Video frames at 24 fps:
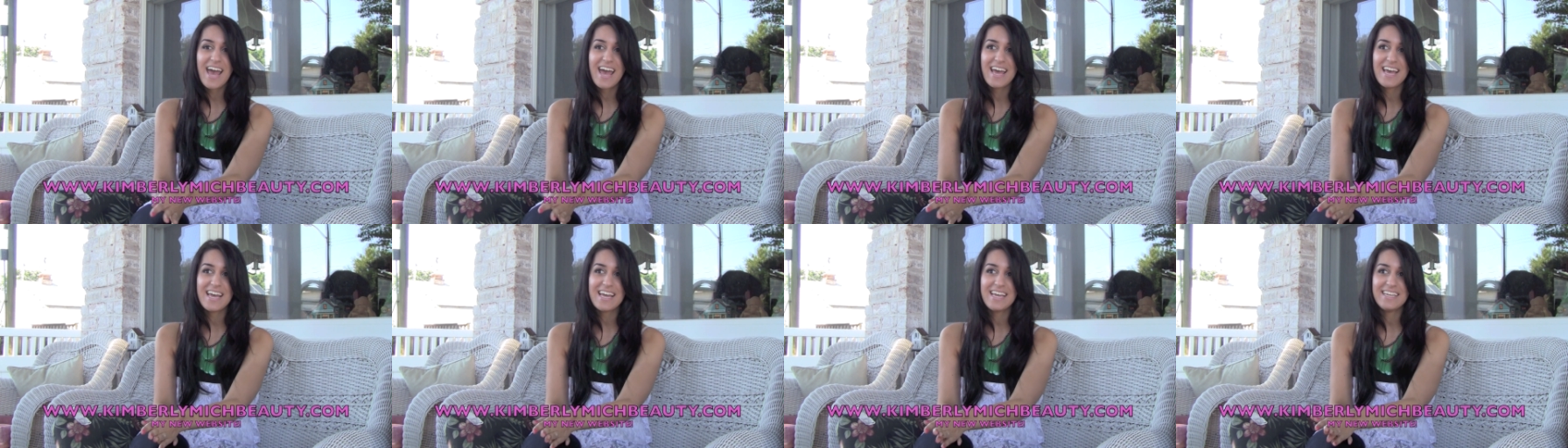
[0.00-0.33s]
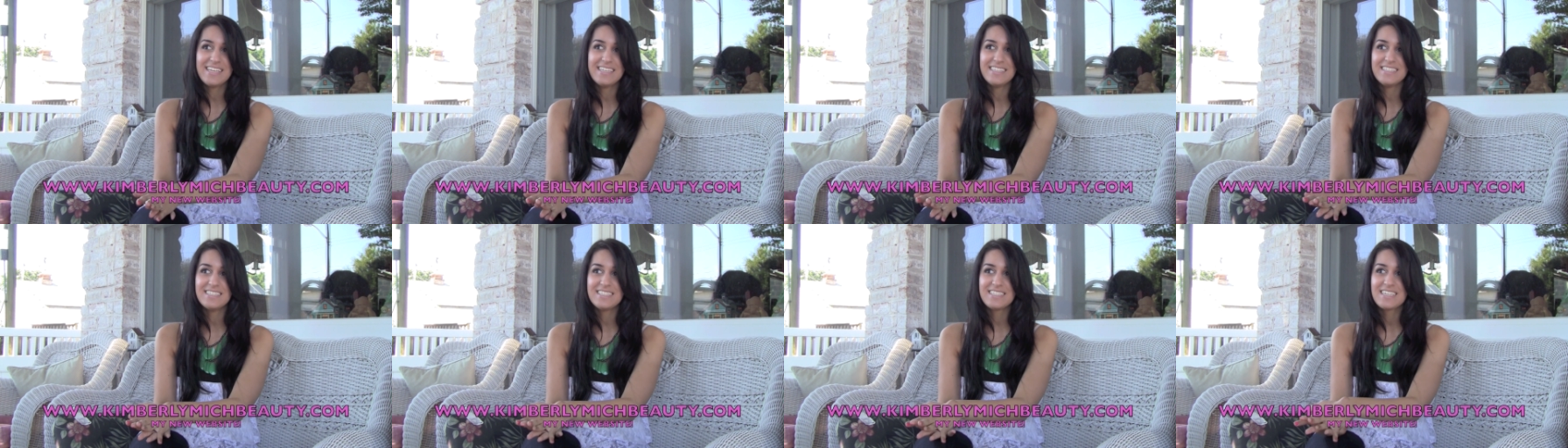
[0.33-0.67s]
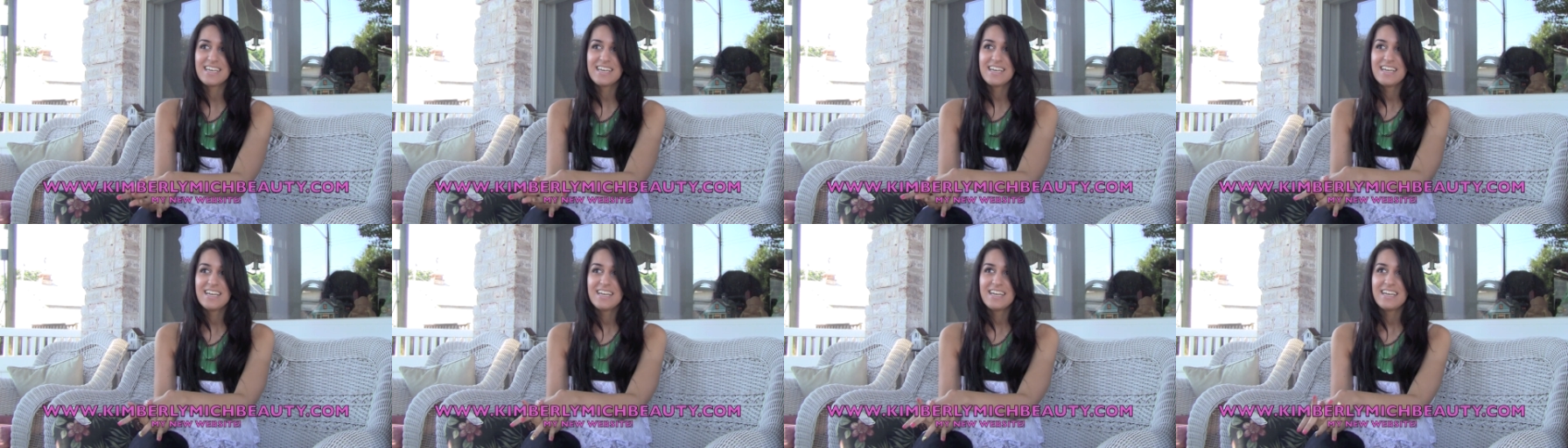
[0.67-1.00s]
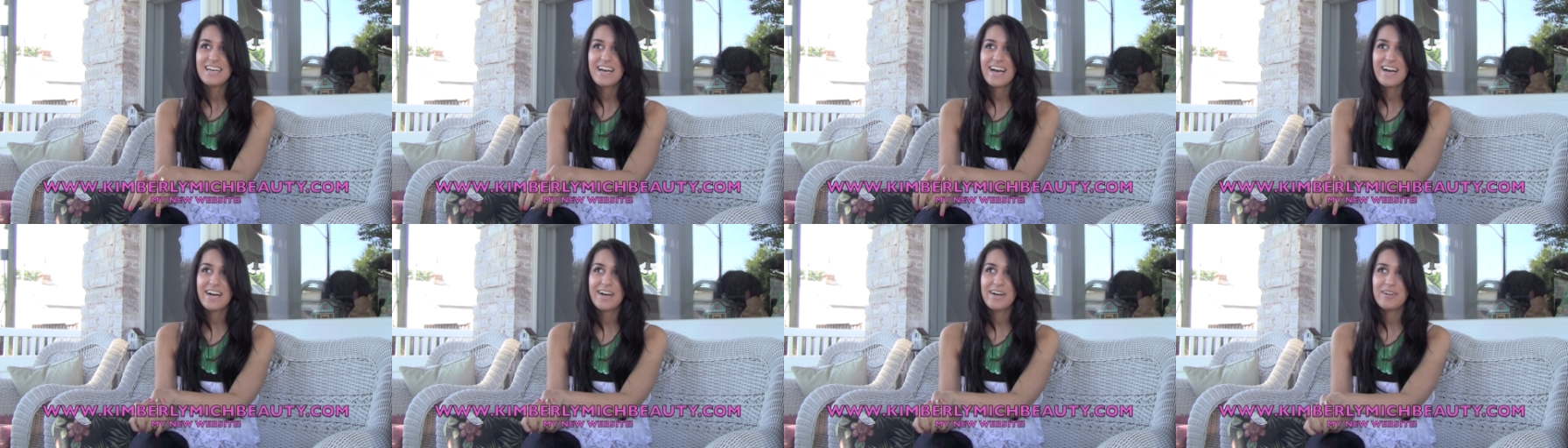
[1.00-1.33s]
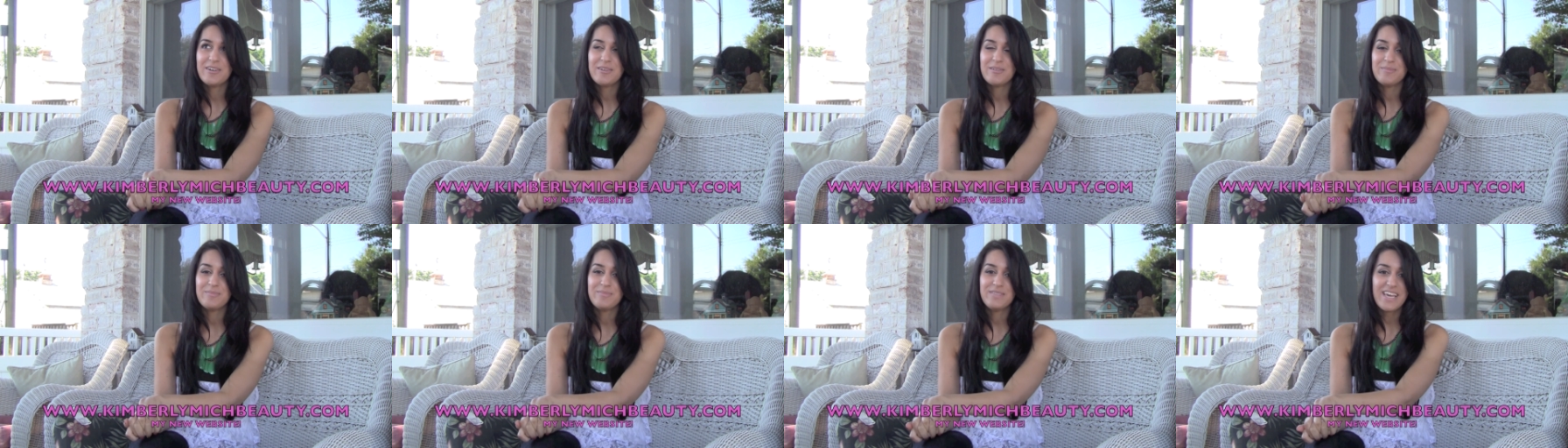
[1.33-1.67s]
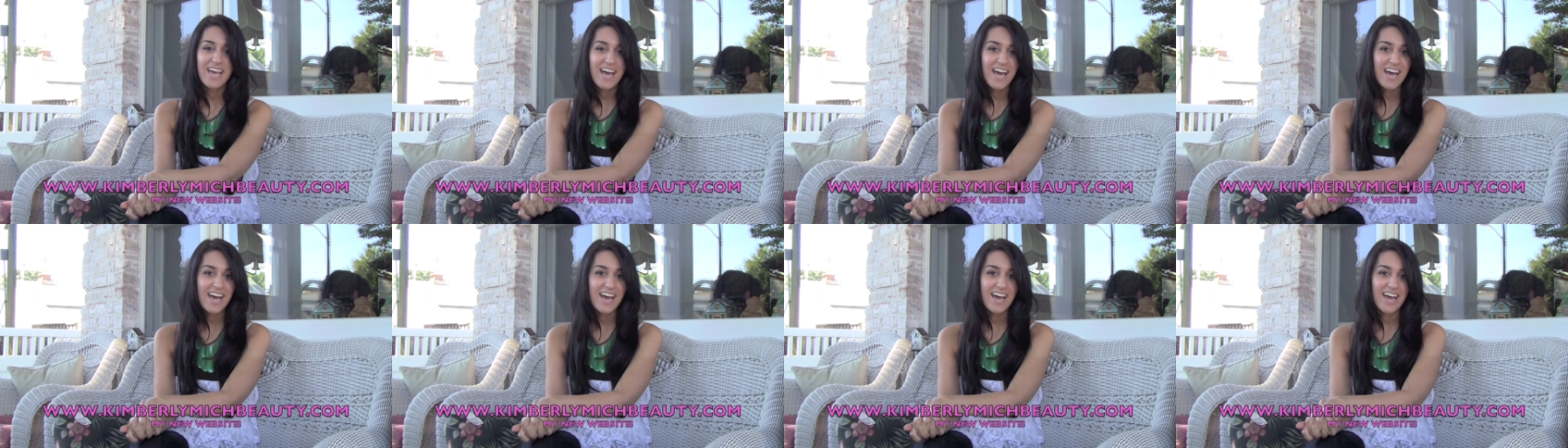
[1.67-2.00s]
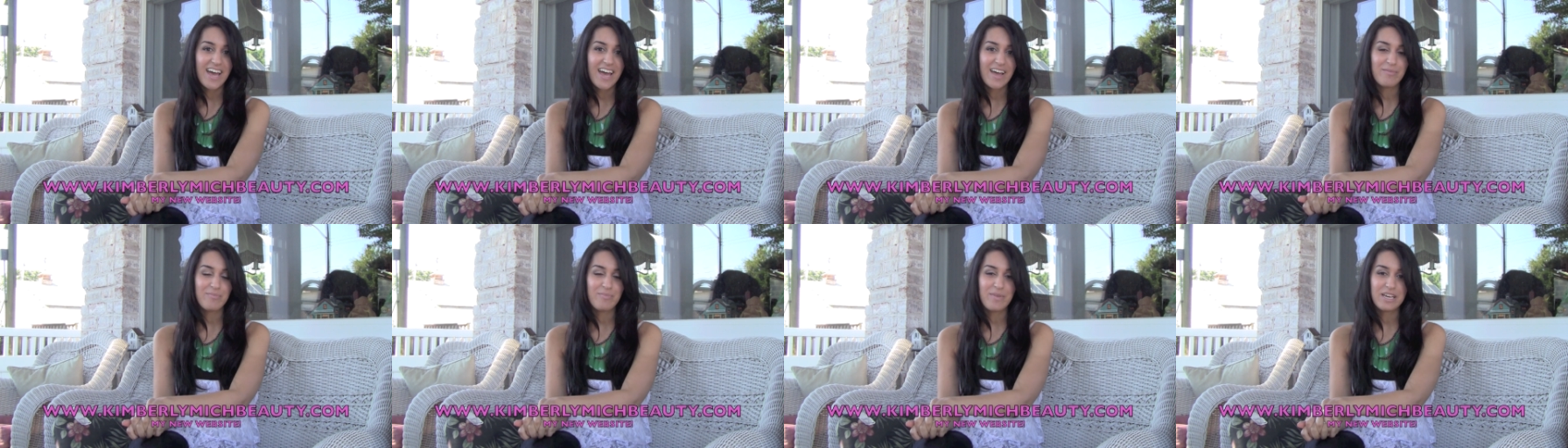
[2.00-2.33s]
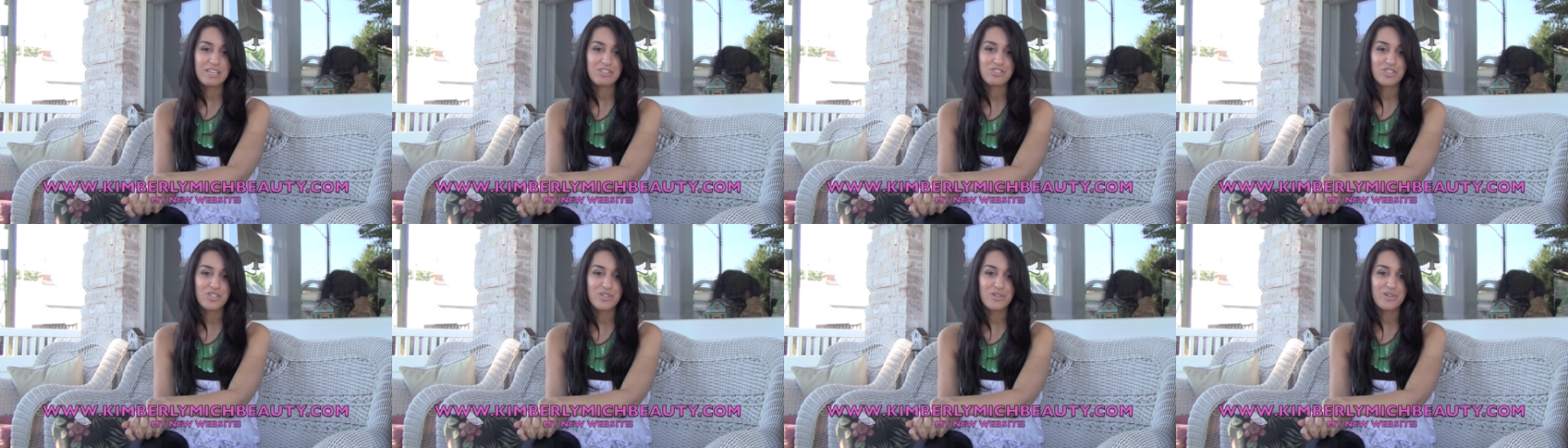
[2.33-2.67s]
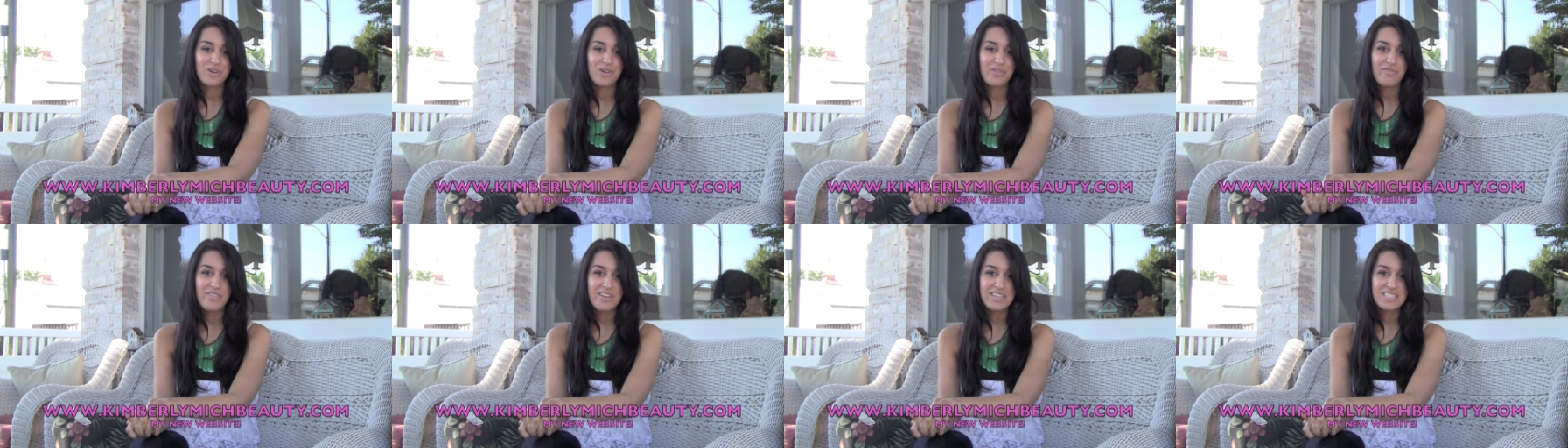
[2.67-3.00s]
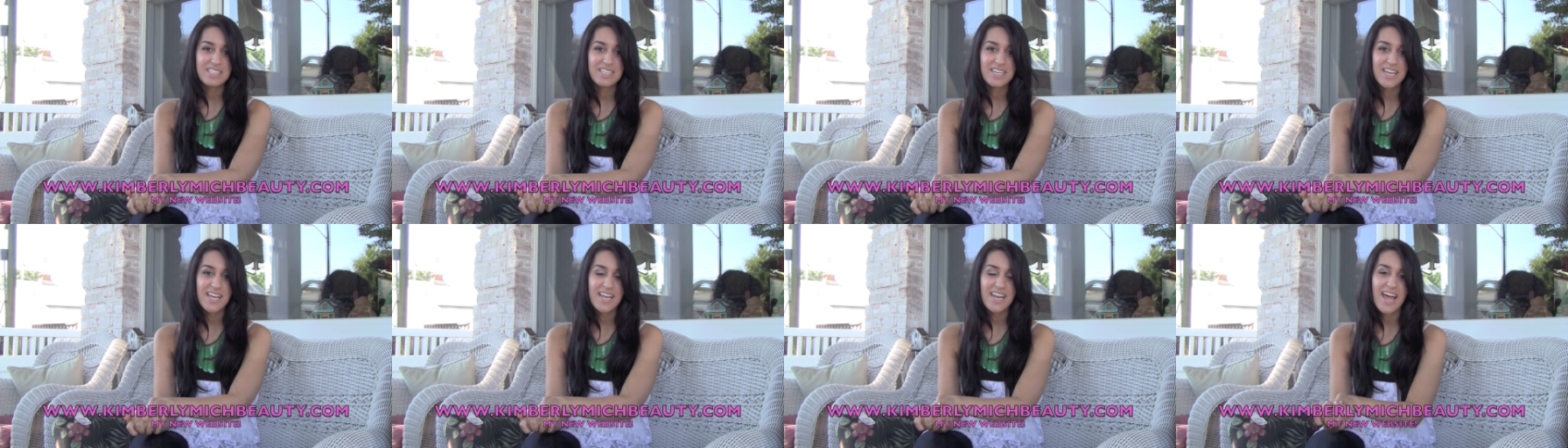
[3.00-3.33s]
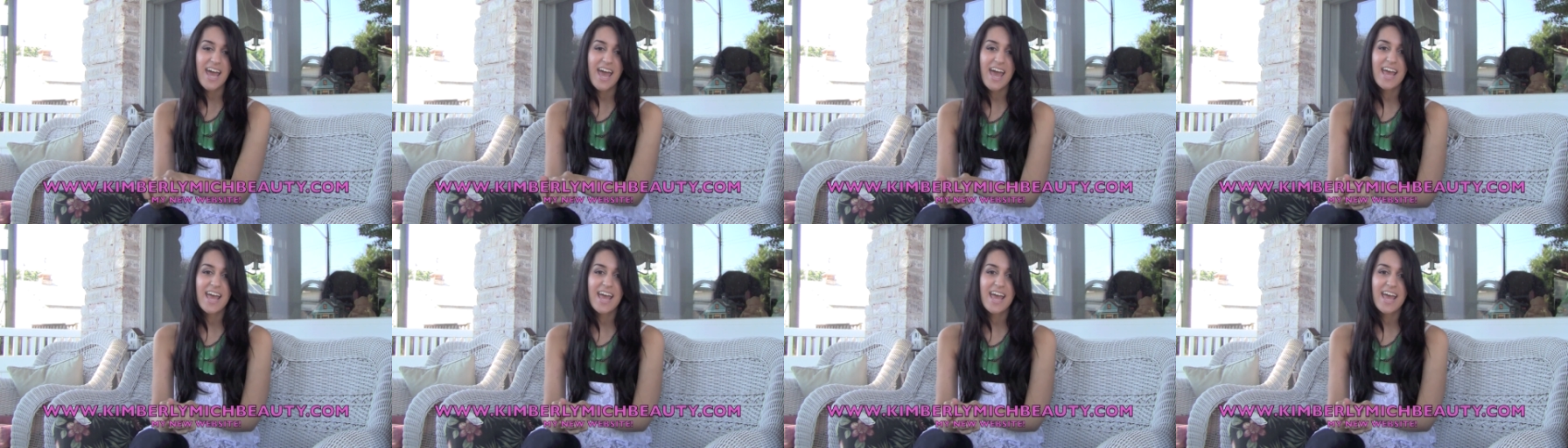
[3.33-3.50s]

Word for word: And um, yeah, make sure you go visit it.